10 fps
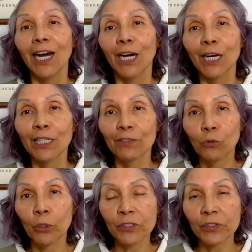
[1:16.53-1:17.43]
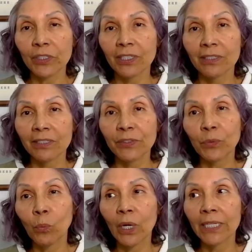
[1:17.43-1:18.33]
of course,
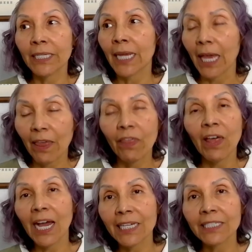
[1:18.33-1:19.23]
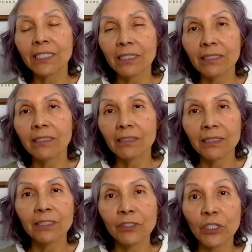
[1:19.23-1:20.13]
is one that
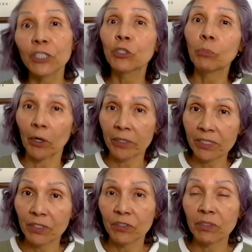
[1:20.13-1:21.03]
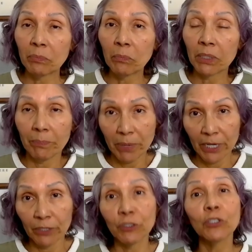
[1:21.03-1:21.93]
is a two-party system
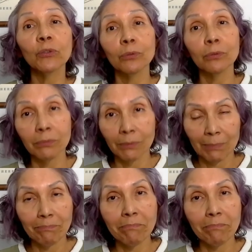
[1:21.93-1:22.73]
compared to